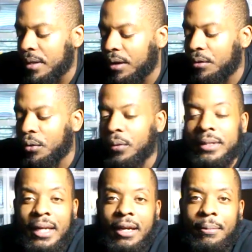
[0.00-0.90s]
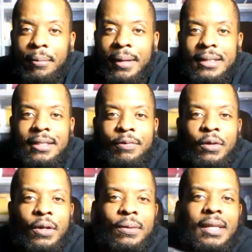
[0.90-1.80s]
I don't know what that number means. If
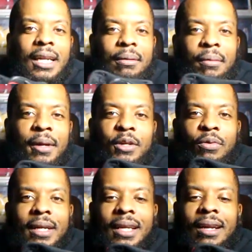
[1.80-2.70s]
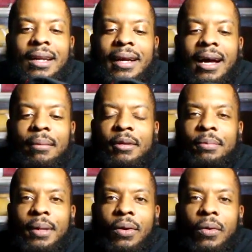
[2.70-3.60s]
you know what that number means, write down in the comments
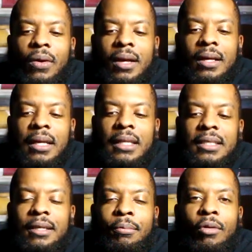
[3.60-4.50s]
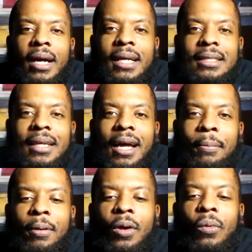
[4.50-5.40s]
below. See, boy got, got
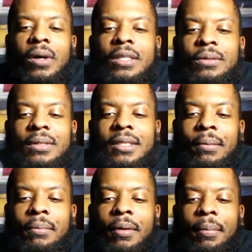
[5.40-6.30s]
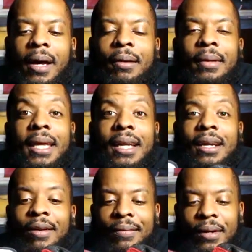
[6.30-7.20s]
a pair of ones with something about them he
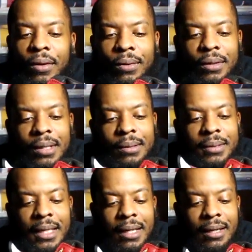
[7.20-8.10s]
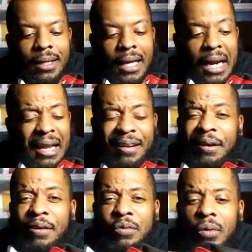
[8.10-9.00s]
didn't even know. You know what I'm saying? And I
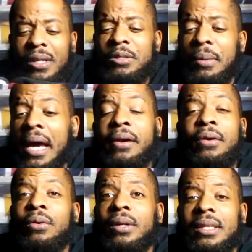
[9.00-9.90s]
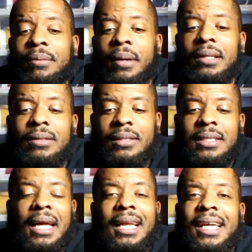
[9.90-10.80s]
love ones, but I don't know nothing about those
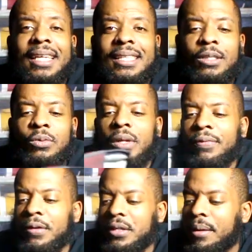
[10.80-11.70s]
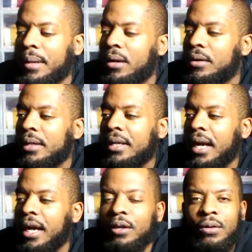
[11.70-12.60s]
because I didn't get these when they first came out.
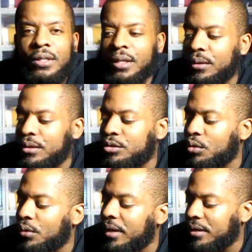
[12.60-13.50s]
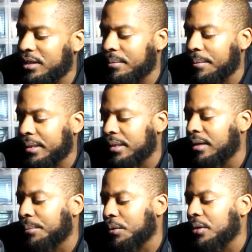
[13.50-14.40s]
I know there's a little story or something about the
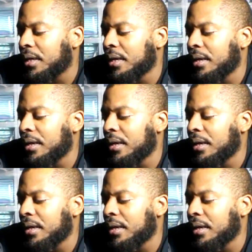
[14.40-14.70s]
number.